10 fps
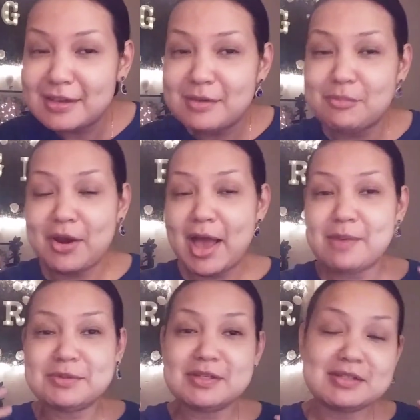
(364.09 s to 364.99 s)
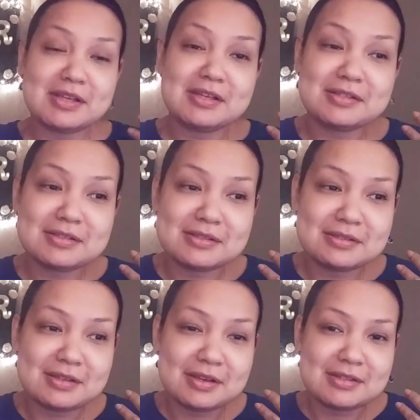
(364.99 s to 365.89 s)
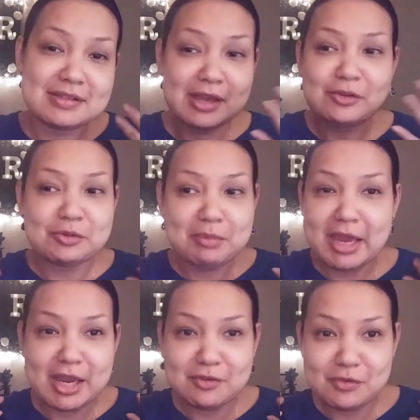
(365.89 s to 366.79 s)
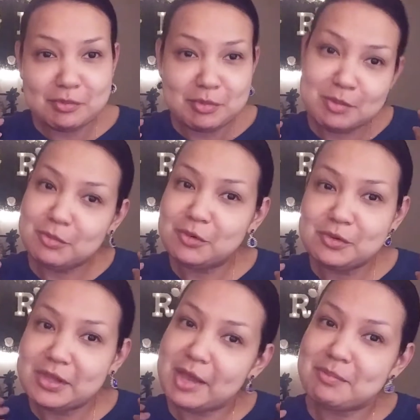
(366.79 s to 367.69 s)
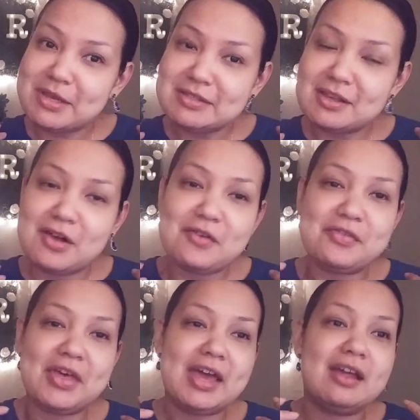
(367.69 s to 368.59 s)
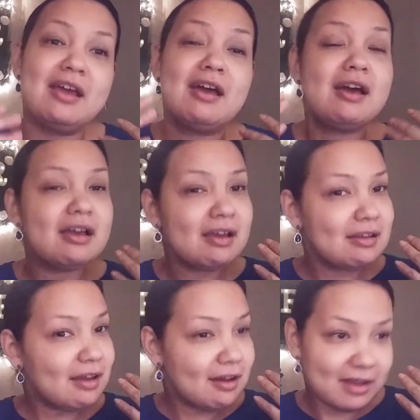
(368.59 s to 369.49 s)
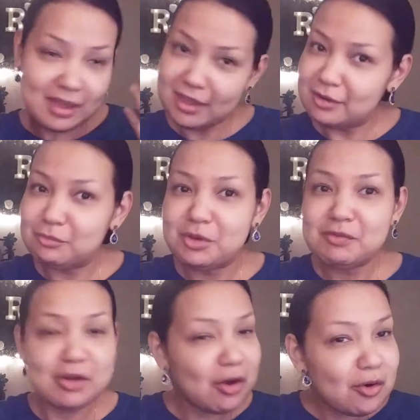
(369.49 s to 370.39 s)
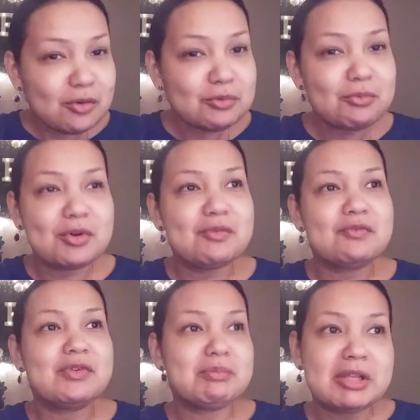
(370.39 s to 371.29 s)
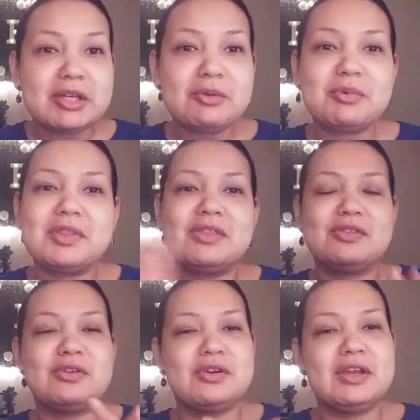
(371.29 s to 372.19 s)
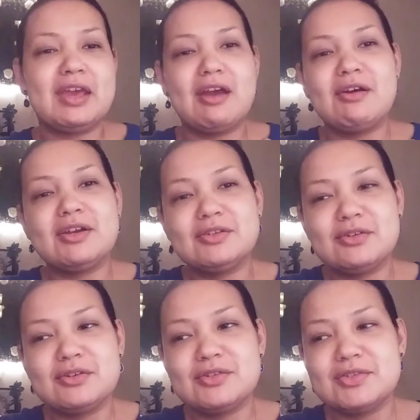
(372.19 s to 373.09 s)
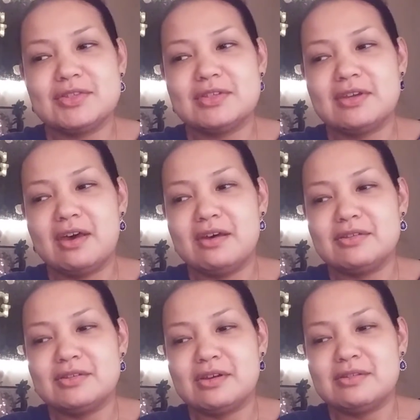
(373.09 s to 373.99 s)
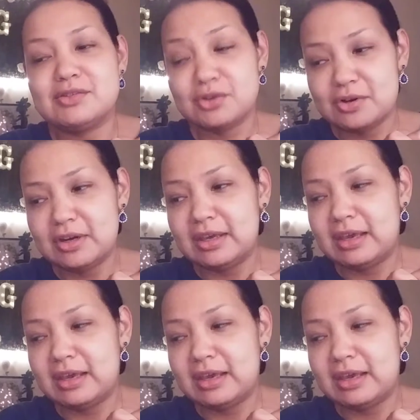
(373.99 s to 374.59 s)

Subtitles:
Perhaps it is tailor made for people like myself that, again, we're familiar with certain characters, certain